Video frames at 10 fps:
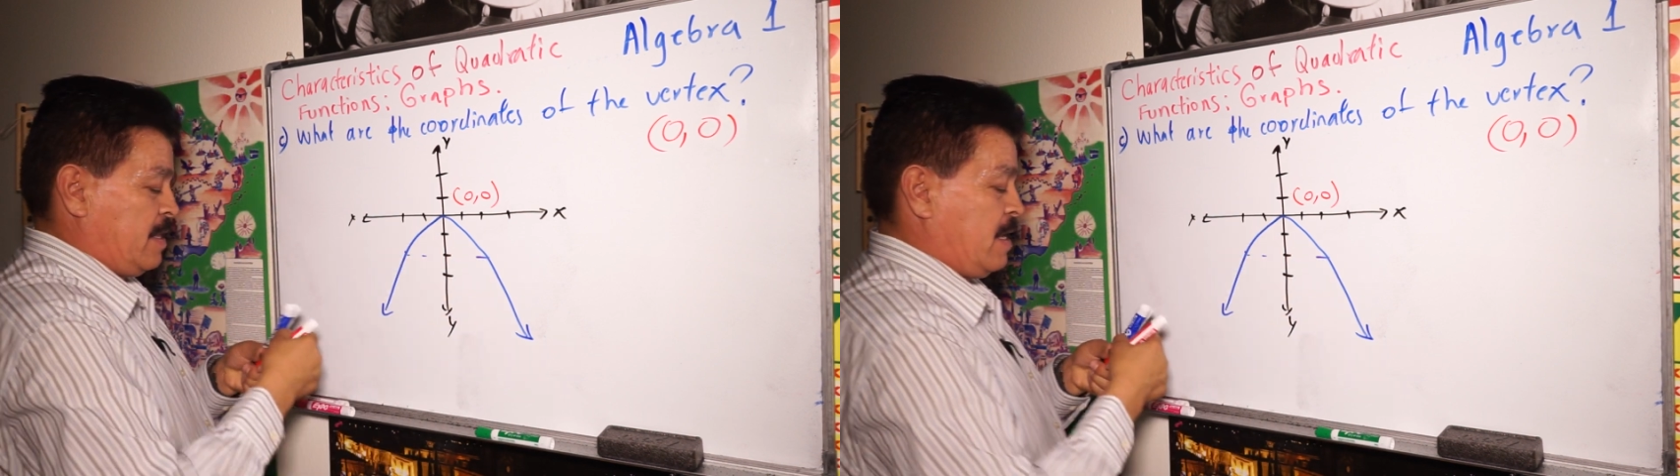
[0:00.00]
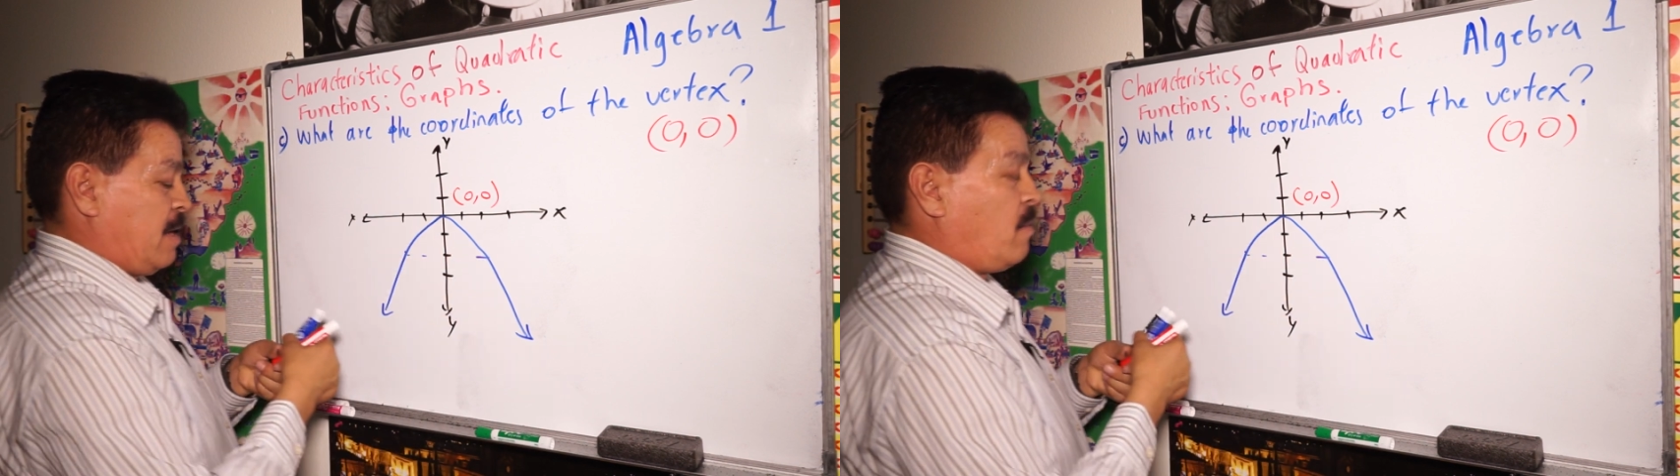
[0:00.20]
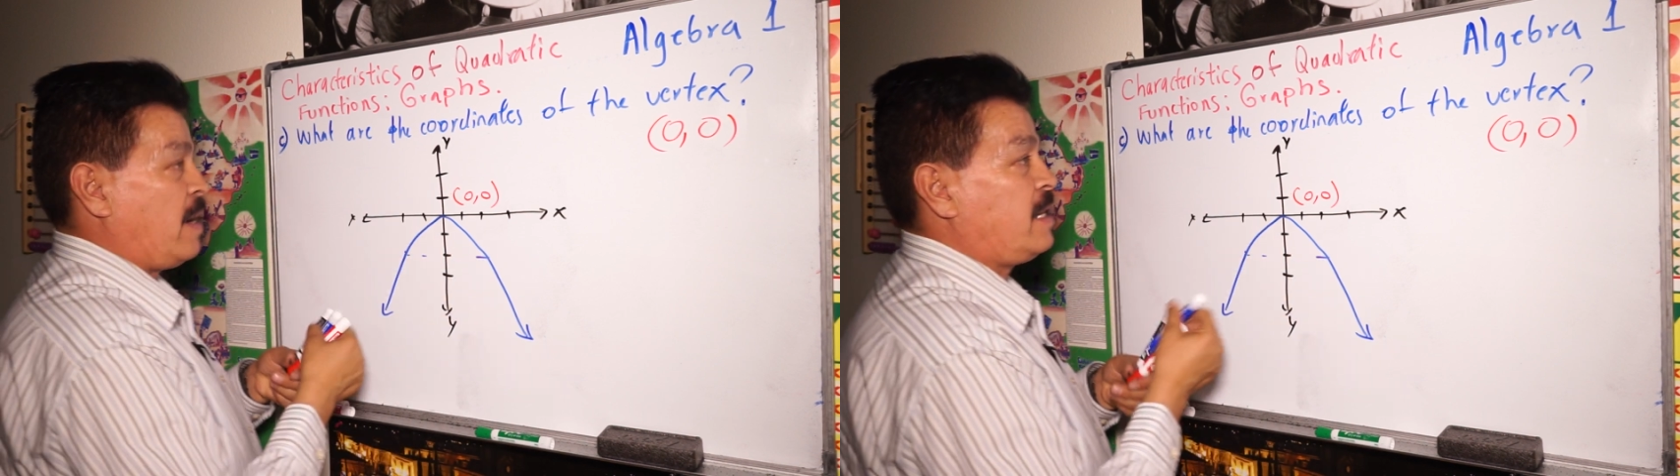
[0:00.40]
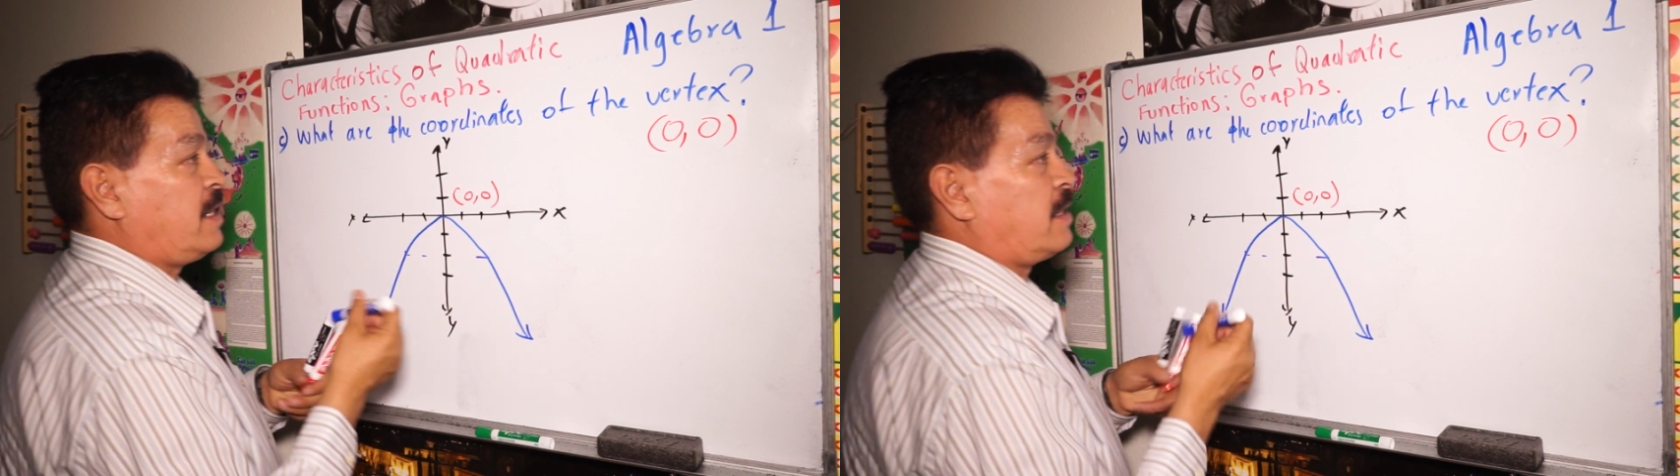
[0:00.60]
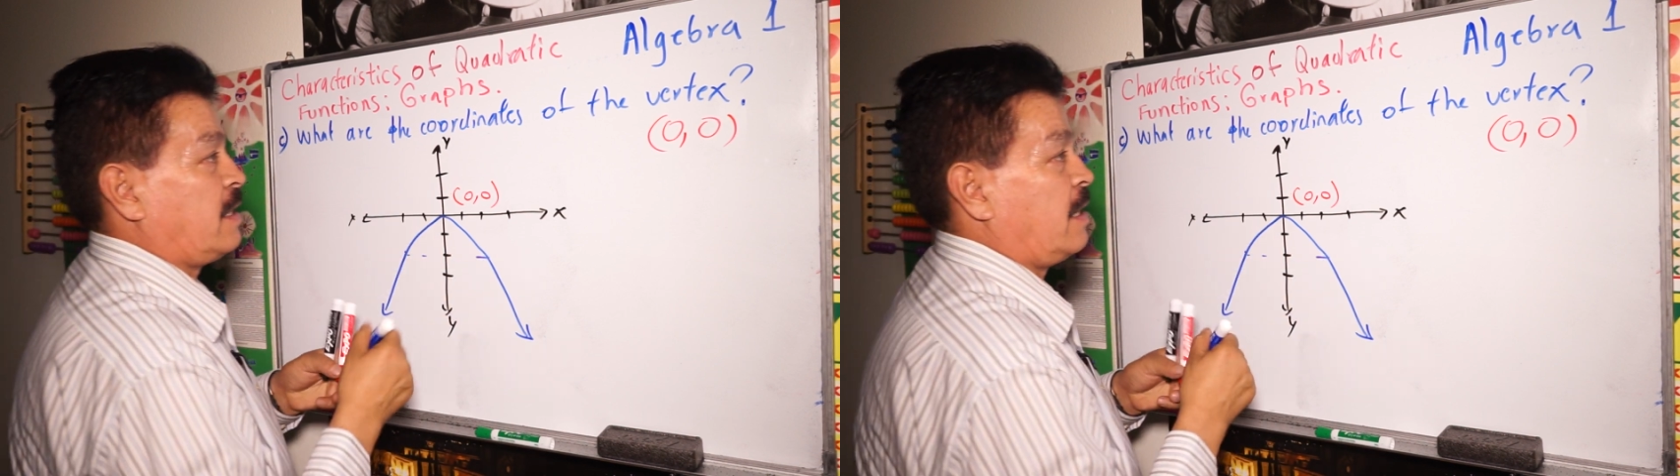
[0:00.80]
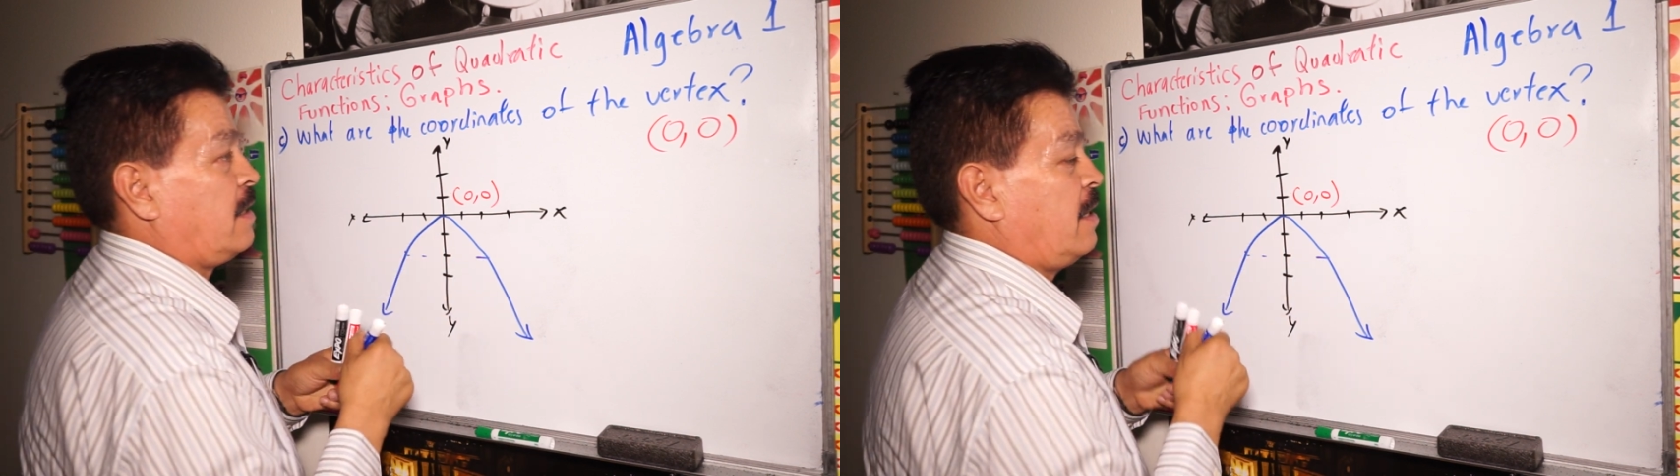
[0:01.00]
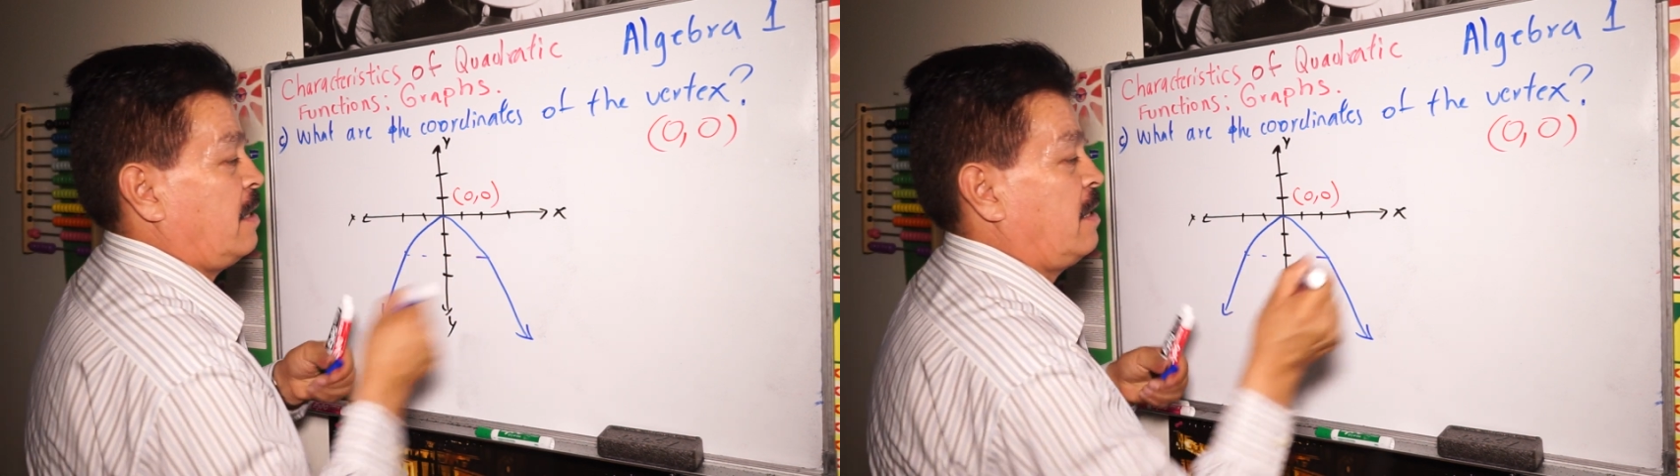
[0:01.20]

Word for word: the y-intercept.